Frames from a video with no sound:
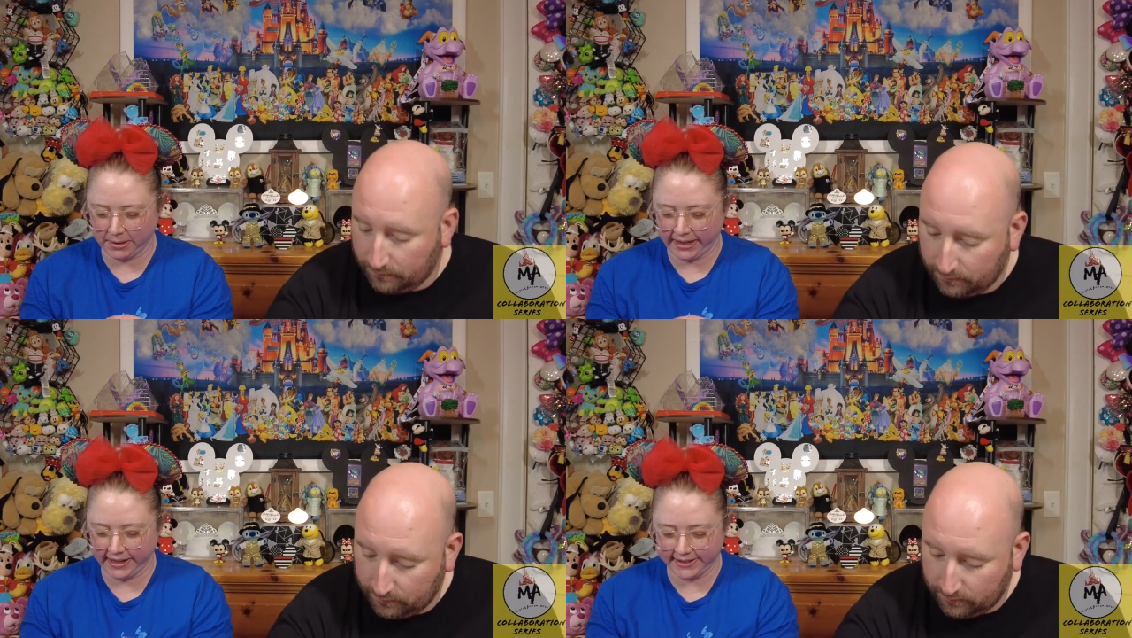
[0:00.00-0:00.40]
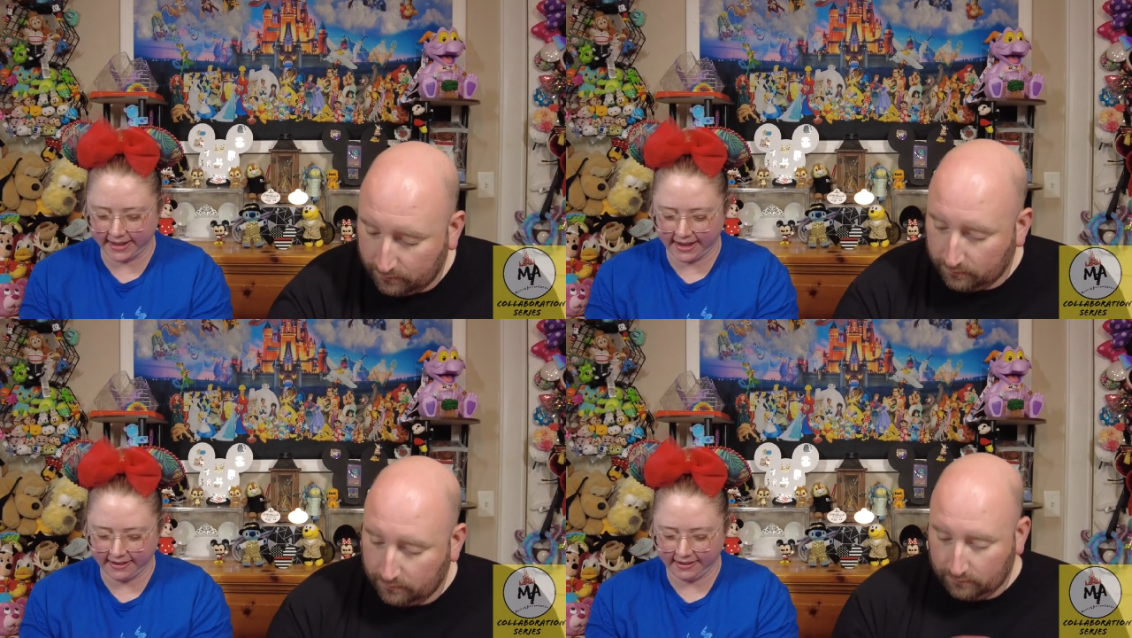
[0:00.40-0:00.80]

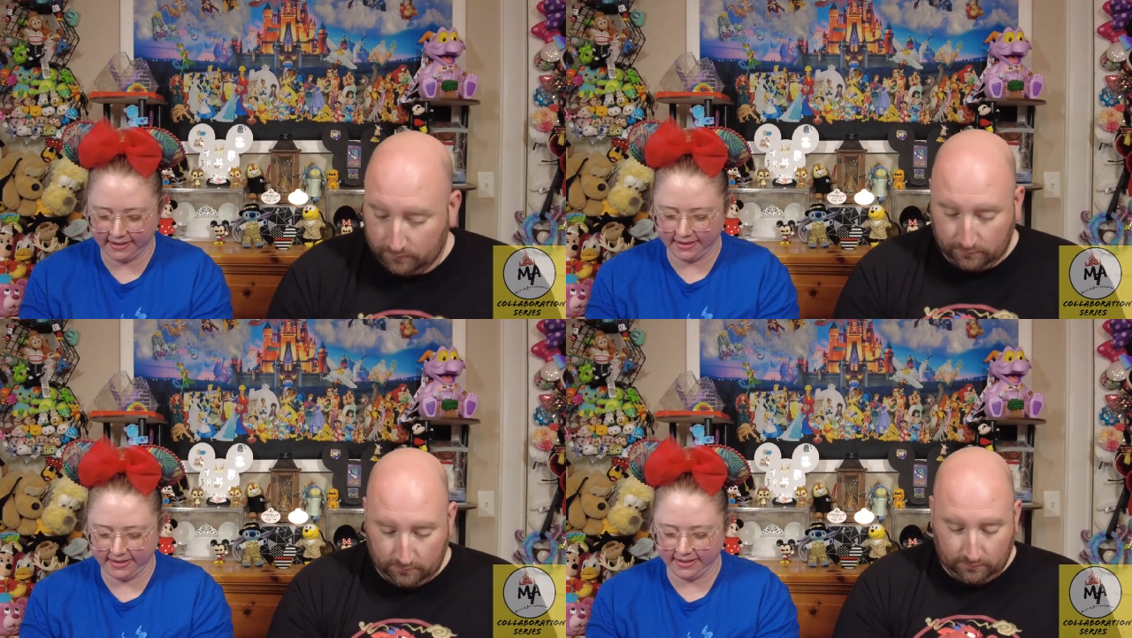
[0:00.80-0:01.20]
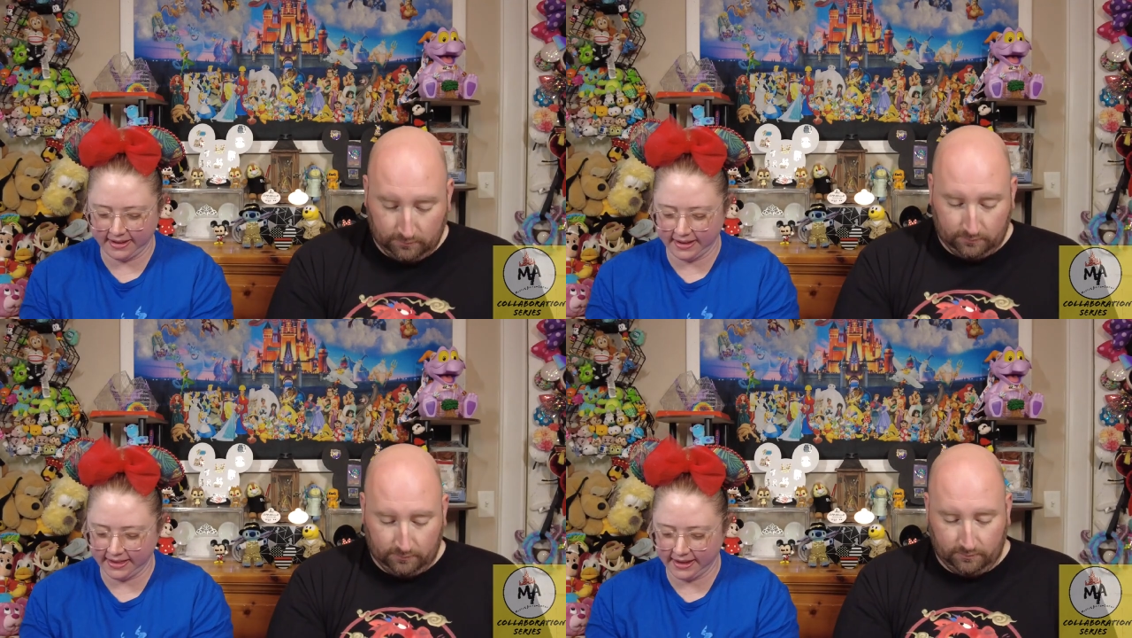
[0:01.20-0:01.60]
Speaker 1: playset
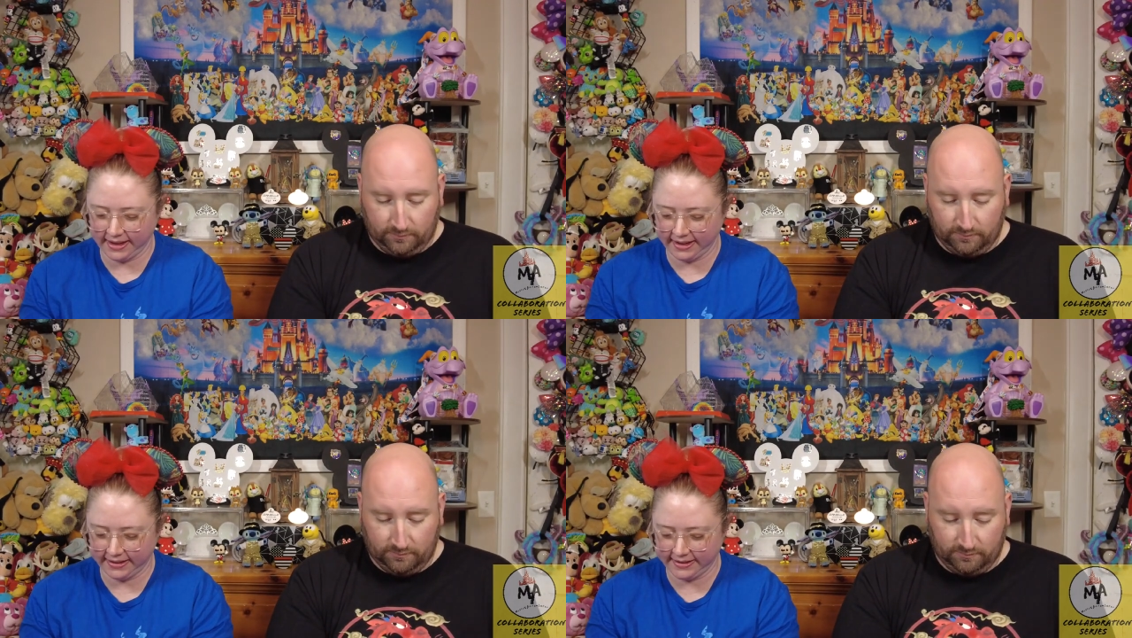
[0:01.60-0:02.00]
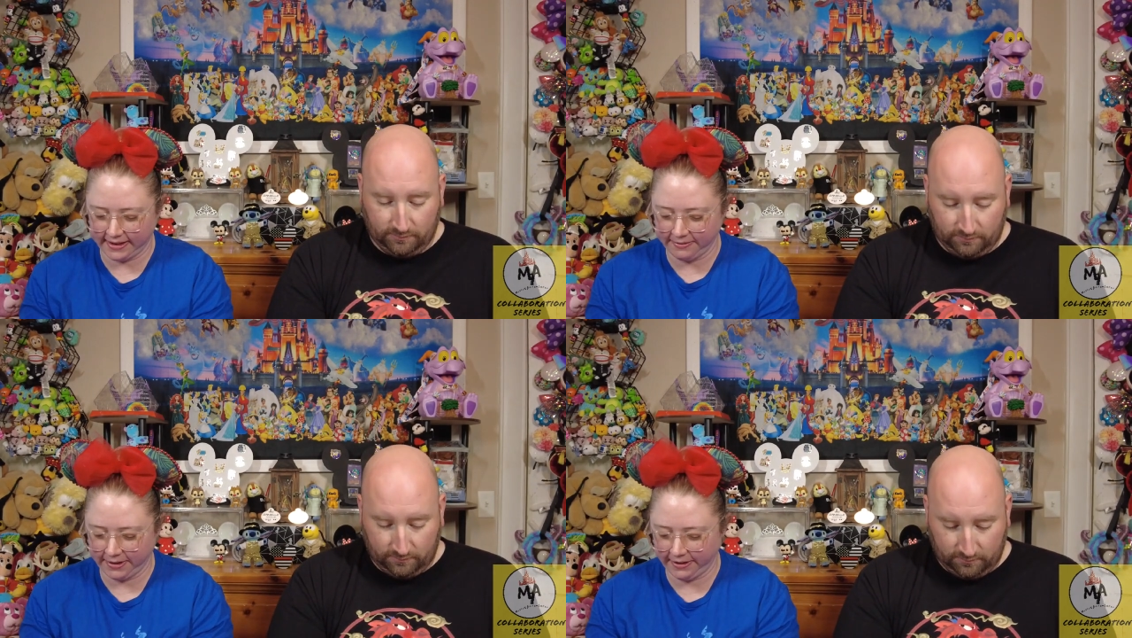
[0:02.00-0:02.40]
uh, things,
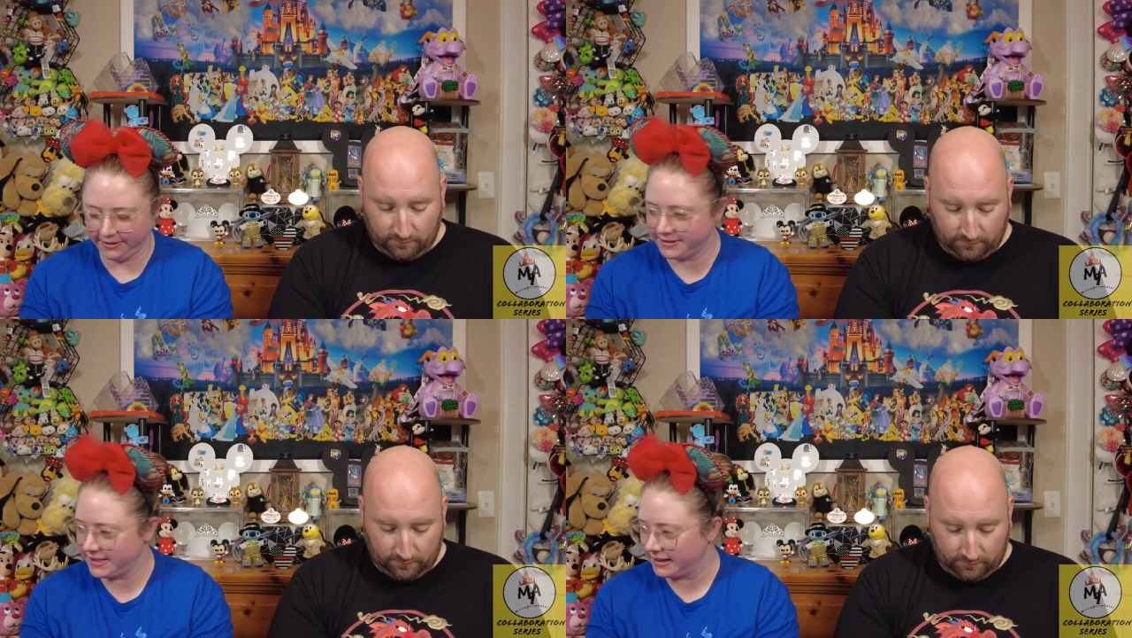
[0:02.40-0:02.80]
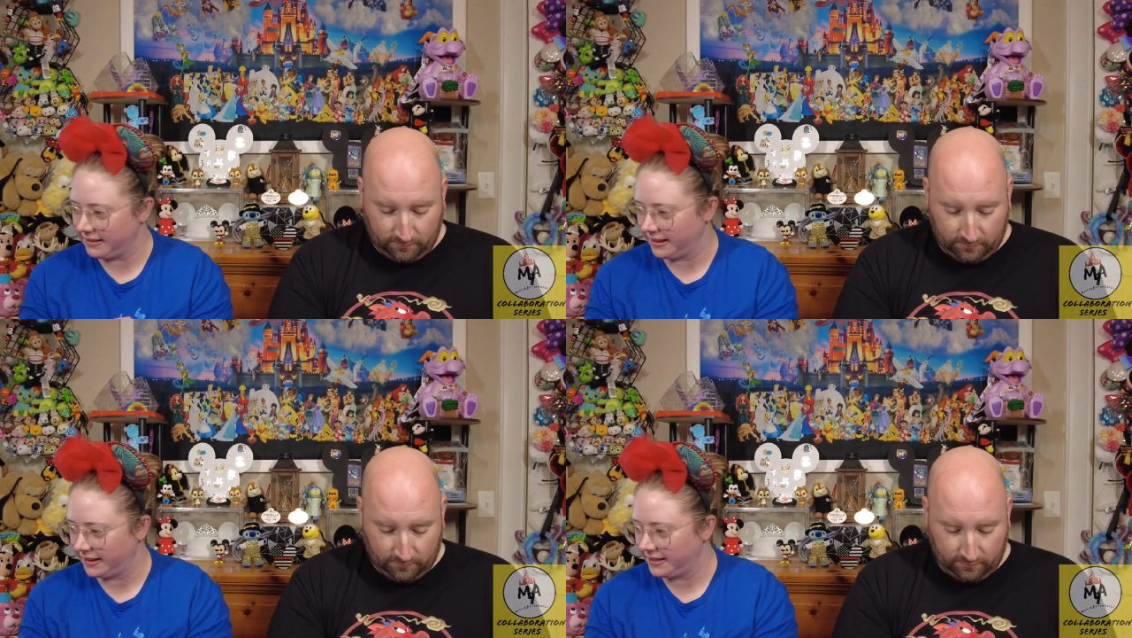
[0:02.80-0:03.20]
and we used to
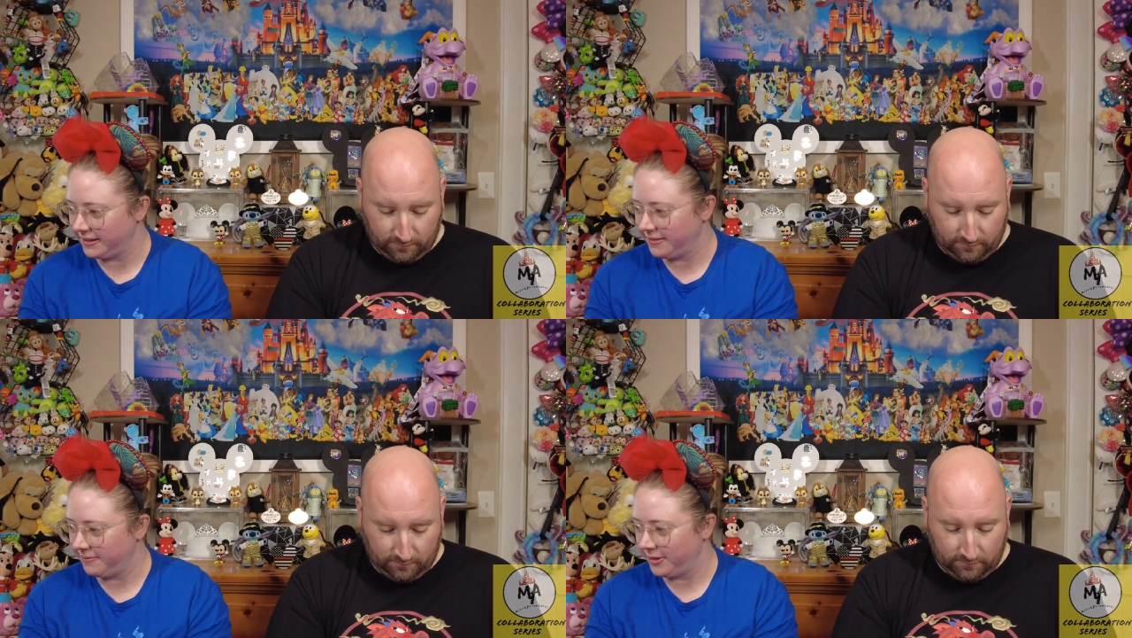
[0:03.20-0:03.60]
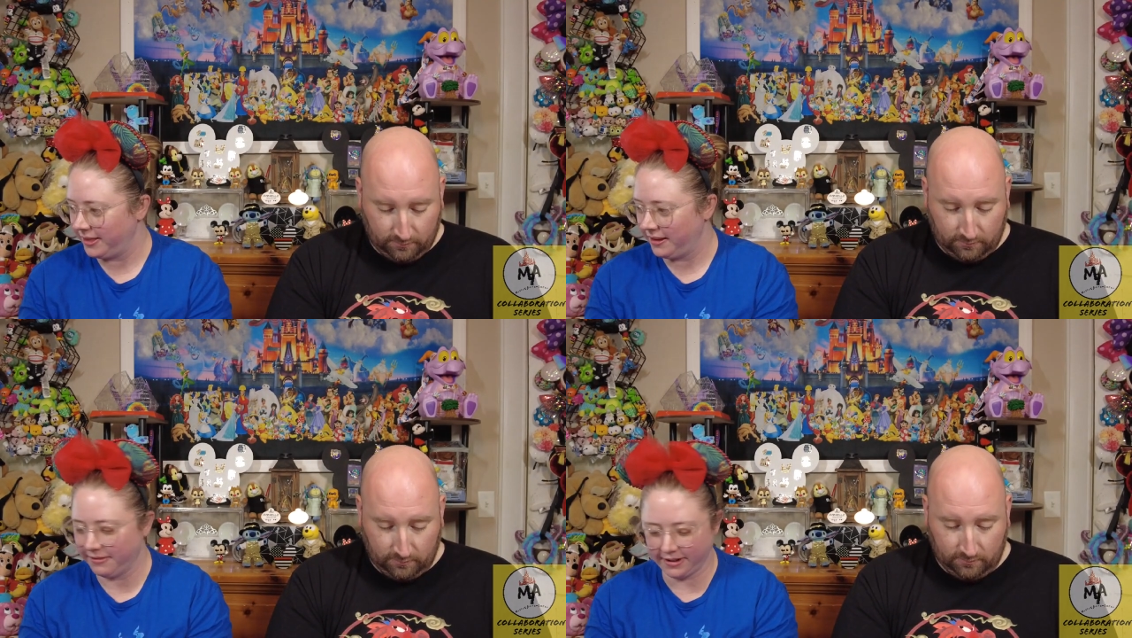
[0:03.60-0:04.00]
collect them when
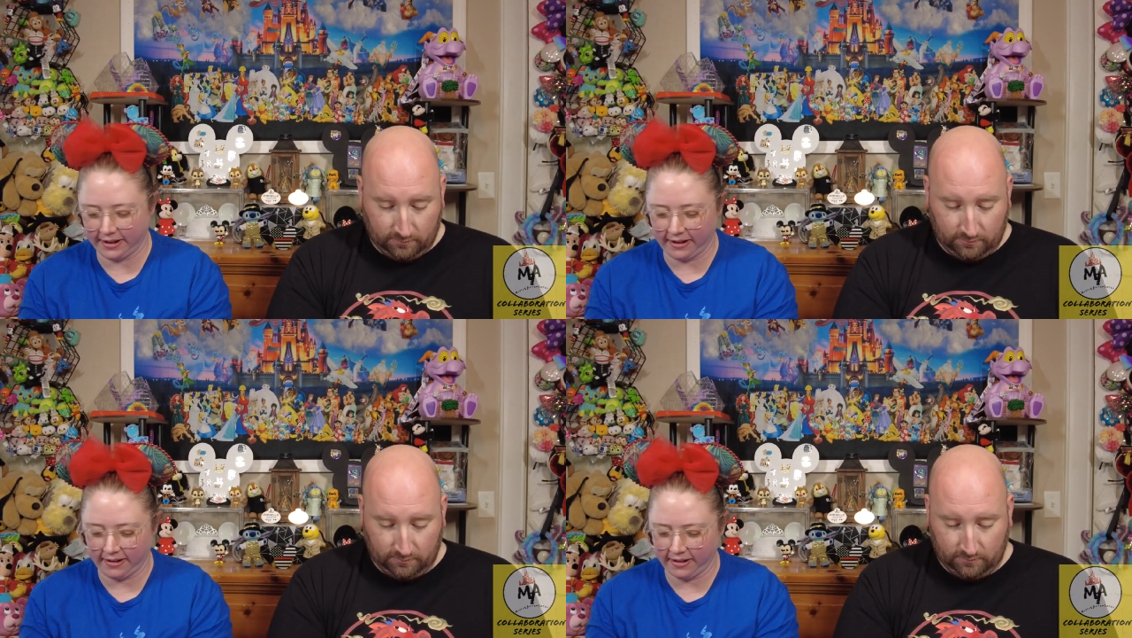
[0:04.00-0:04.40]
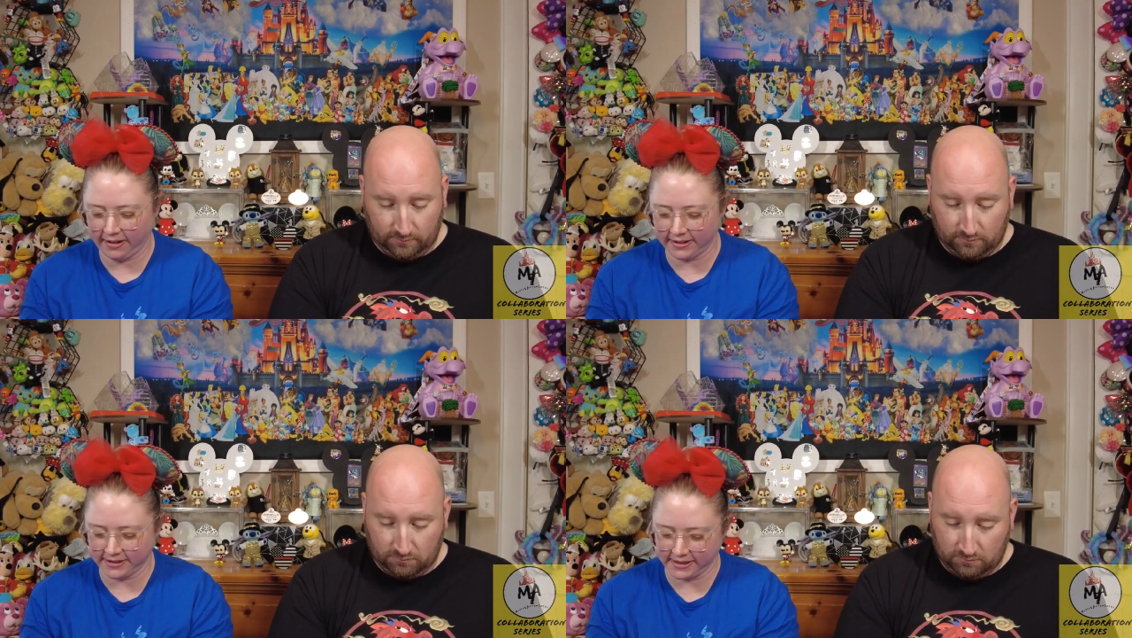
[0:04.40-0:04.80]
they were
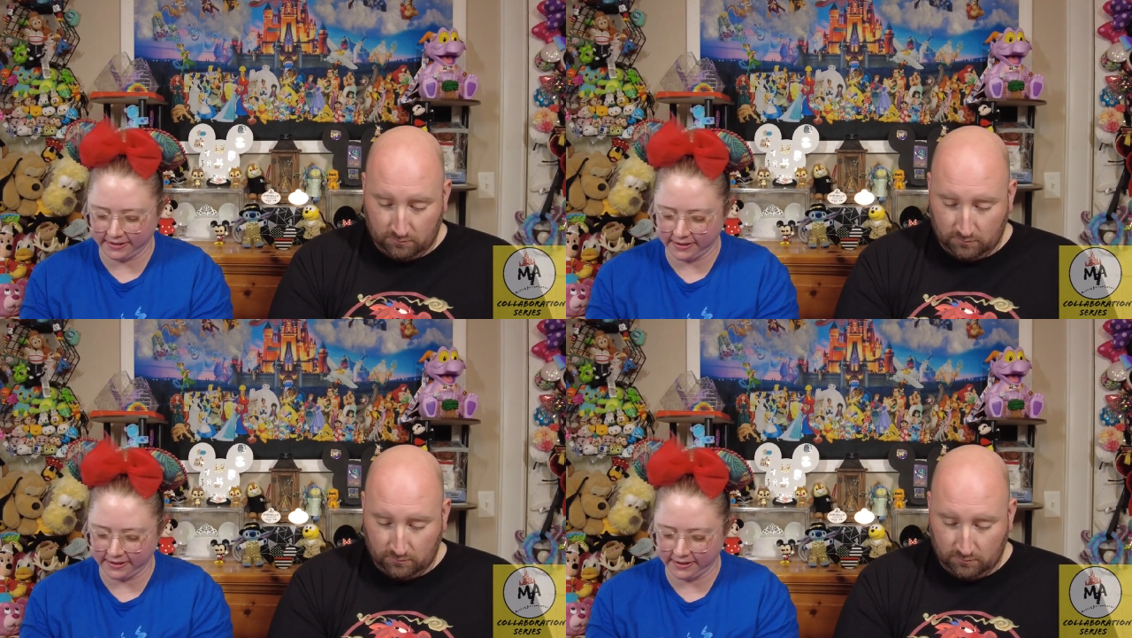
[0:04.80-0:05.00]
on sale